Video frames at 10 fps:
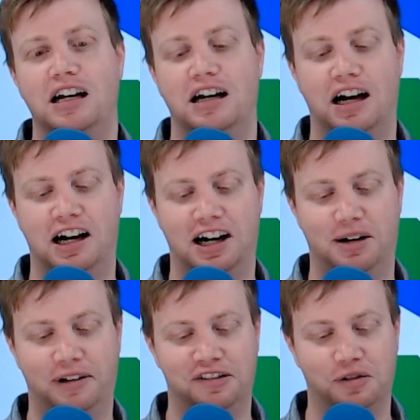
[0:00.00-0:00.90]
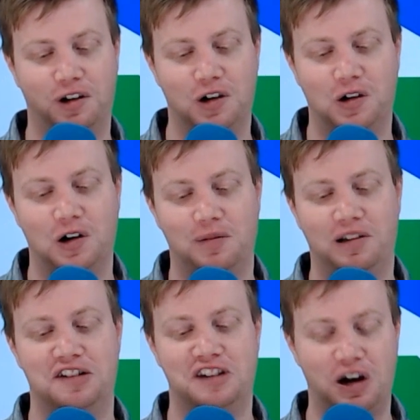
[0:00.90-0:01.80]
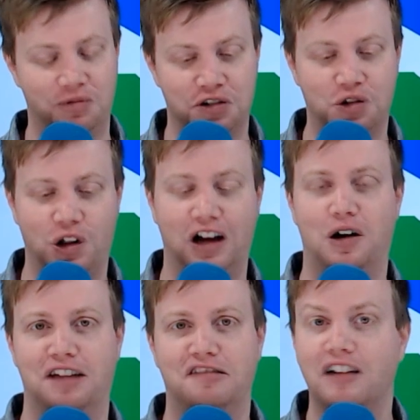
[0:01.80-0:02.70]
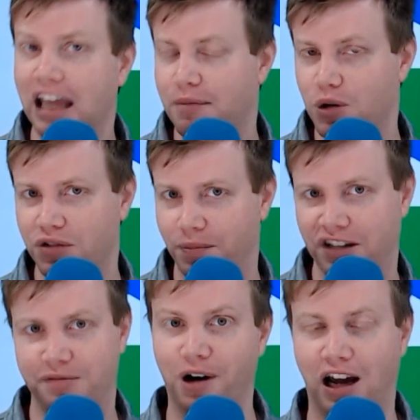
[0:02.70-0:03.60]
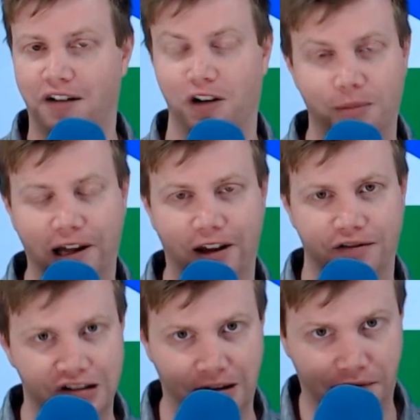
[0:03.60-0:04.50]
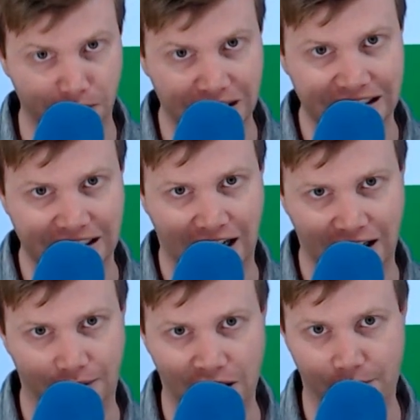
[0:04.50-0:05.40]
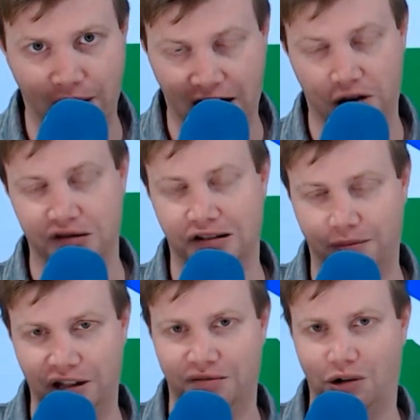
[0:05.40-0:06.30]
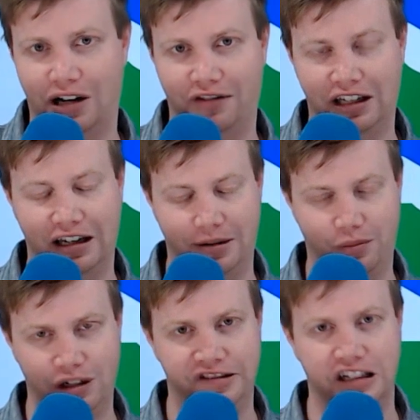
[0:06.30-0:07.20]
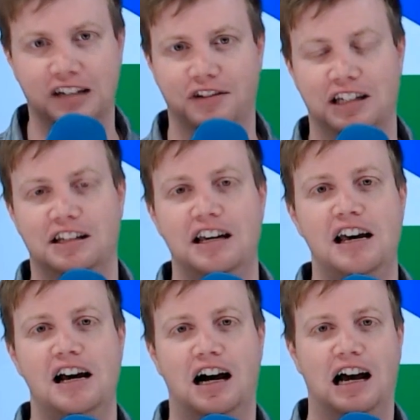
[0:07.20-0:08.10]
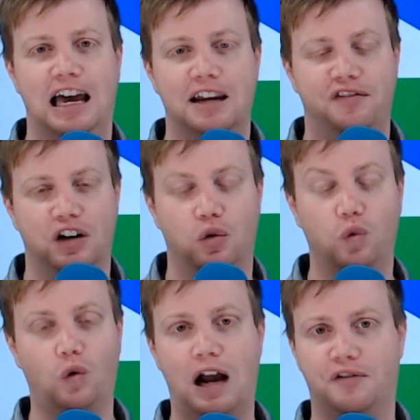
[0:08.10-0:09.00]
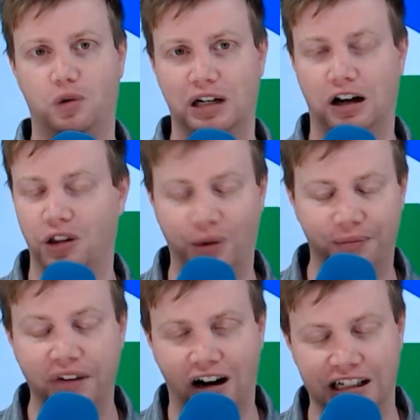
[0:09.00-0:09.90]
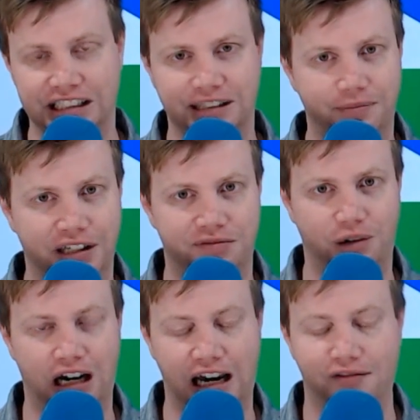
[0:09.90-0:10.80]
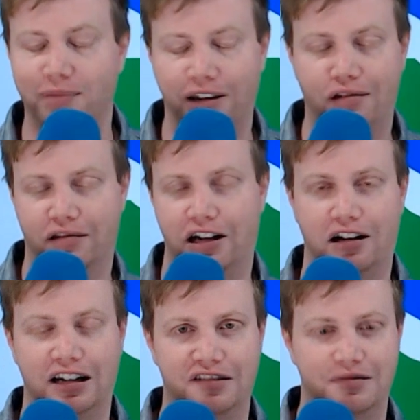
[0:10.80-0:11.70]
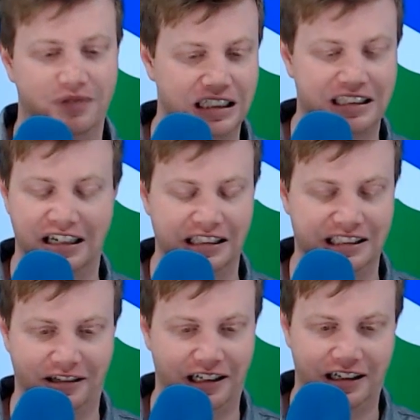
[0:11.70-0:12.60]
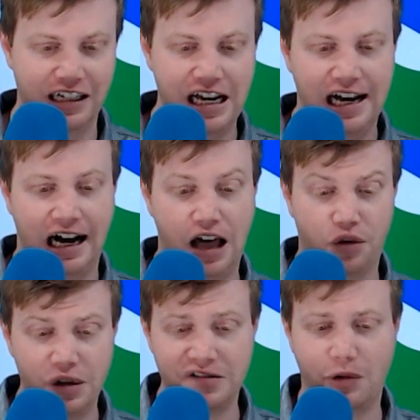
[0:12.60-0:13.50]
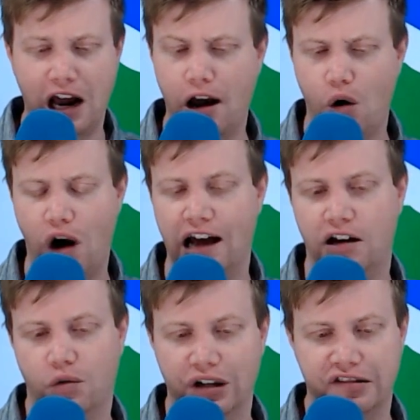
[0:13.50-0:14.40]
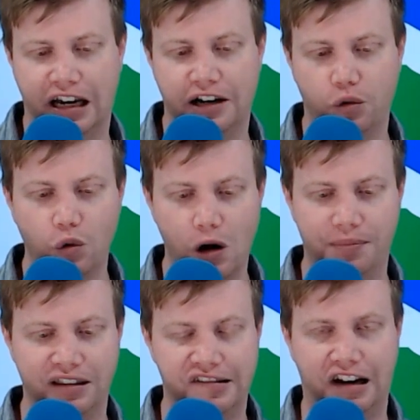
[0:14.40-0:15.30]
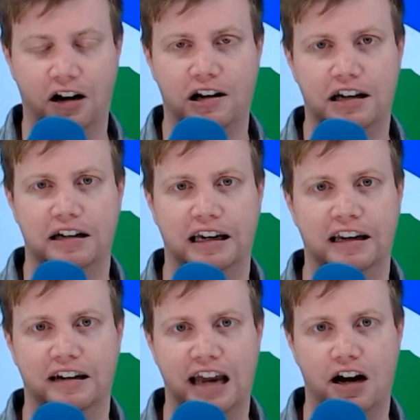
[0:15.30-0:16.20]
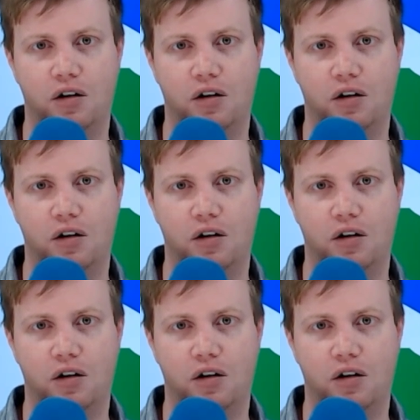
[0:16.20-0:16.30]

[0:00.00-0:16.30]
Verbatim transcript: Uh, is a real great place. Now I'm just trolling. Okay, so I can't move to Pittsburgh ever in my life because I'm from Cincinnati and the Bengals and Pittsburgh have a, a pretty significant uh, NFL rivalry. Although honestly, Pittsburgh, I haven't been through there. It is it's a nice area. Uh, the reason why Ohio is I grew up in this area and now